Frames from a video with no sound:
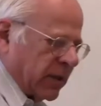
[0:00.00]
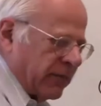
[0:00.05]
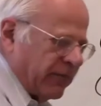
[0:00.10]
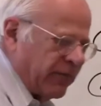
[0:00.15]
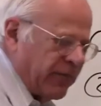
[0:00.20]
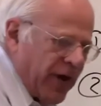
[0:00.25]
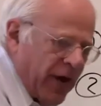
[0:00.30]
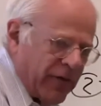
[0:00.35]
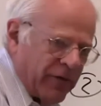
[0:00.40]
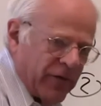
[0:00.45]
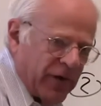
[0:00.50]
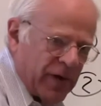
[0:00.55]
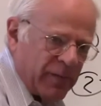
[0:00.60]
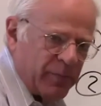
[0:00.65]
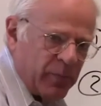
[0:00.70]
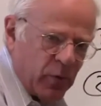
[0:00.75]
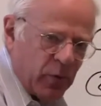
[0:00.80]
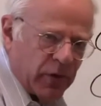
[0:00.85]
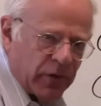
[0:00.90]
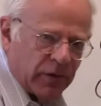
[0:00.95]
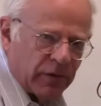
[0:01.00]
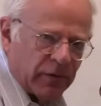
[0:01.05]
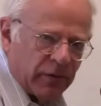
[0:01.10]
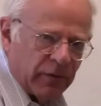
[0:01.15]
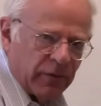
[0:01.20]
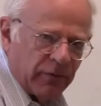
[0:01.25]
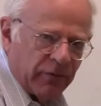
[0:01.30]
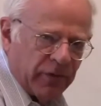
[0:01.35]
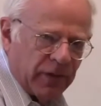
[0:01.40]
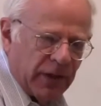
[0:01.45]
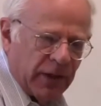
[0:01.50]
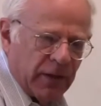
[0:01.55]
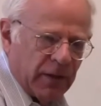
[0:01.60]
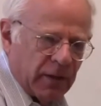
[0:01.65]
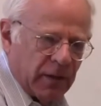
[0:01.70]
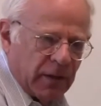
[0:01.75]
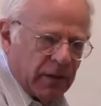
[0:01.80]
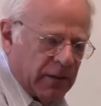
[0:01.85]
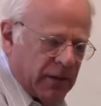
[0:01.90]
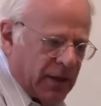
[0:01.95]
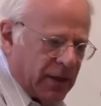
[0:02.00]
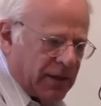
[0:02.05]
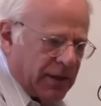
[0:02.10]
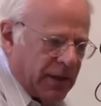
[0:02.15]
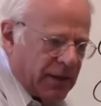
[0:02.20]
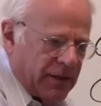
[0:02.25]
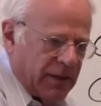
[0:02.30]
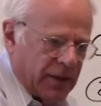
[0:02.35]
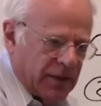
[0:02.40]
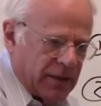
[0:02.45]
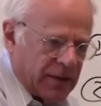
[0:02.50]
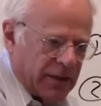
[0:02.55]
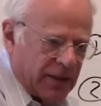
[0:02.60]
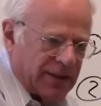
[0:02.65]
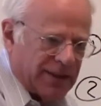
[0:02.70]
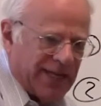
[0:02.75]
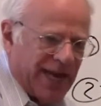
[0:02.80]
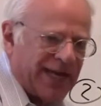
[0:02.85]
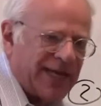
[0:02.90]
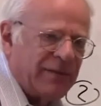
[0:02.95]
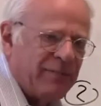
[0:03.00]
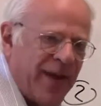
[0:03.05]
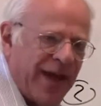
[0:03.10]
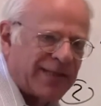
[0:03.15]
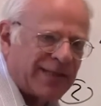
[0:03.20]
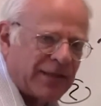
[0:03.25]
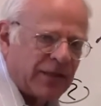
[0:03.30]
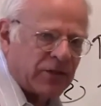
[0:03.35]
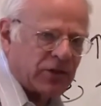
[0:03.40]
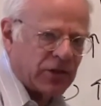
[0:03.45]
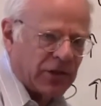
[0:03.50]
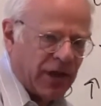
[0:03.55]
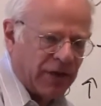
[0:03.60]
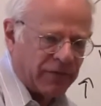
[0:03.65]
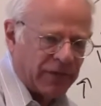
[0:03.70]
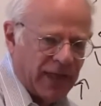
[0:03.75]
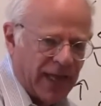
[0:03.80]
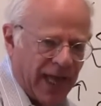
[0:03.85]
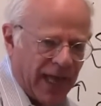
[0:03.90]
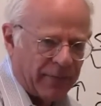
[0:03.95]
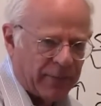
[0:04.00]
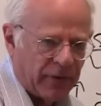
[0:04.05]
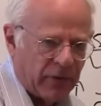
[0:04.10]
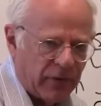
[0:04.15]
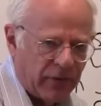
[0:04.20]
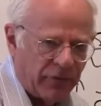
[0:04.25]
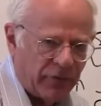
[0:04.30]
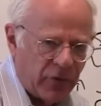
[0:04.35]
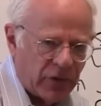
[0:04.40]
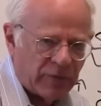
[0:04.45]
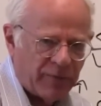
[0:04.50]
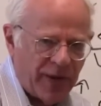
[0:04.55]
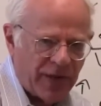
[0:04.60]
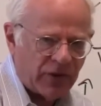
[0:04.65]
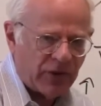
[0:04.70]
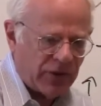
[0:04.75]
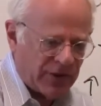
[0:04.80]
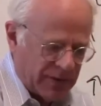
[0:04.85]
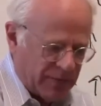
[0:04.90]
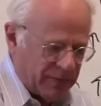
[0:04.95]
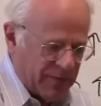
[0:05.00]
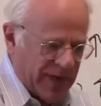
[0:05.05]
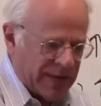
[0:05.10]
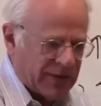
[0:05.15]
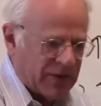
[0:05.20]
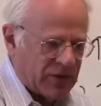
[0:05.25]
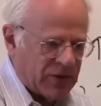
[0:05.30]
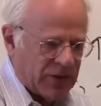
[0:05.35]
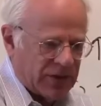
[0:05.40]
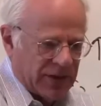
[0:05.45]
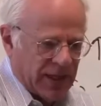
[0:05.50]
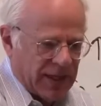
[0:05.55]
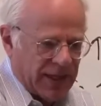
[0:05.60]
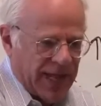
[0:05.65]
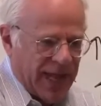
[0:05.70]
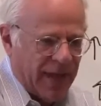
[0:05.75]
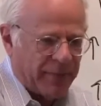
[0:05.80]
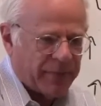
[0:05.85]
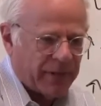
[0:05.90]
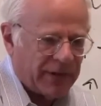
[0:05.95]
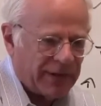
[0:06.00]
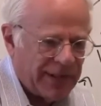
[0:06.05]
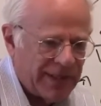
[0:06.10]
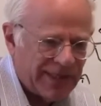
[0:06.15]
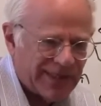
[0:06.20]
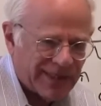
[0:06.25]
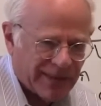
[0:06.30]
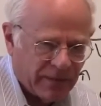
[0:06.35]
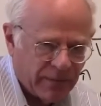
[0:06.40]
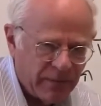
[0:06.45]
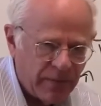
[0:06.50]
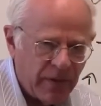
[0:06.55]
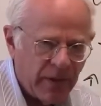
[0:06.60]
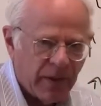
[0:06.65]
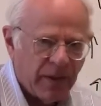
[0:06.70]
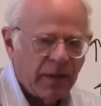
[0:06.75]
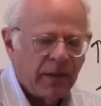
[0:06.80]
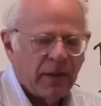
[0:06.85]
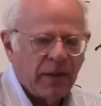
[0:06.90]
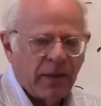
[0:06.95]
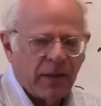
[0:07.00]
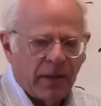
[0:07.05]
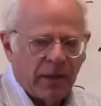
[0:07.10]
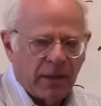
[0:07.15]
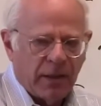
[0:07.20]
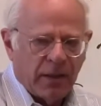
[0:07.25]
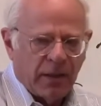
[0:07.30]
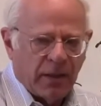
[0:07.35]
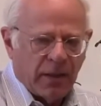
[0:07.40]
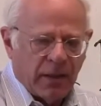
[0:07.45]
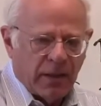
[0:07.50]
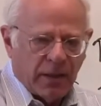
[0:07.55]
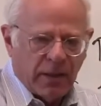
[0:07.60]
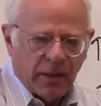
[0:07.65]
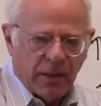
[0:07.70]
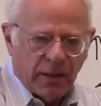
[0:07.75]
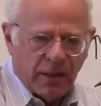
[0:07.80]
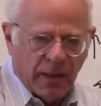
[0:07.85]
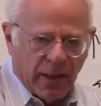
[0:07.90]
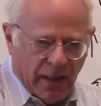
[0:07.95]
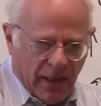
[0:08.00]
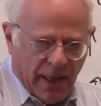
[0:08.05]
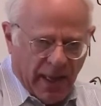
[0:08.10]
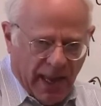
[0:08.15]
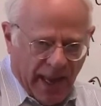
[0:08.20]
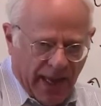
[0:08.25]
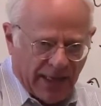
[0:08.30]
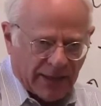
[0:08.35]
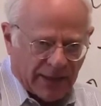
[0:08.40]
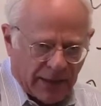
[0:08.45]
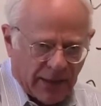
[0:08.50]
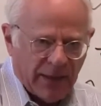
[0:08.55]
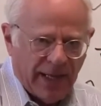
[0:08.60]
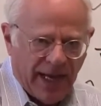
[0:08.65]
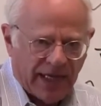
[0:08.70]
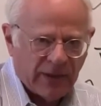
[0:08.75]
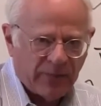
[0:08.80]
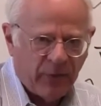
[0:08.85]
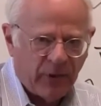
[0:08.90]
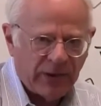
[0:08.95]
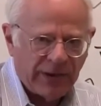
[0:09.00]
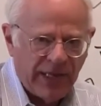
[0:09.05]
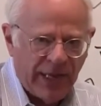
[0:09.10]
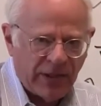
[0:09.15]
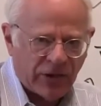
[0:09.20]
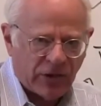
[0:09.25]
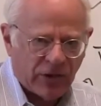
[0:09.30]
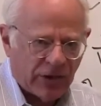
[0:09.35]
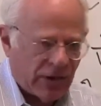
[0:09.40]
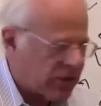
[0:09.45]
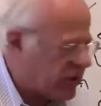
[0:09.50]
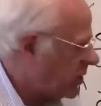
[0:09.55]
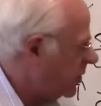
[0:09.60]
very, very important for the the, the, the second message of capital. The first message, message is that capitalism has exploitation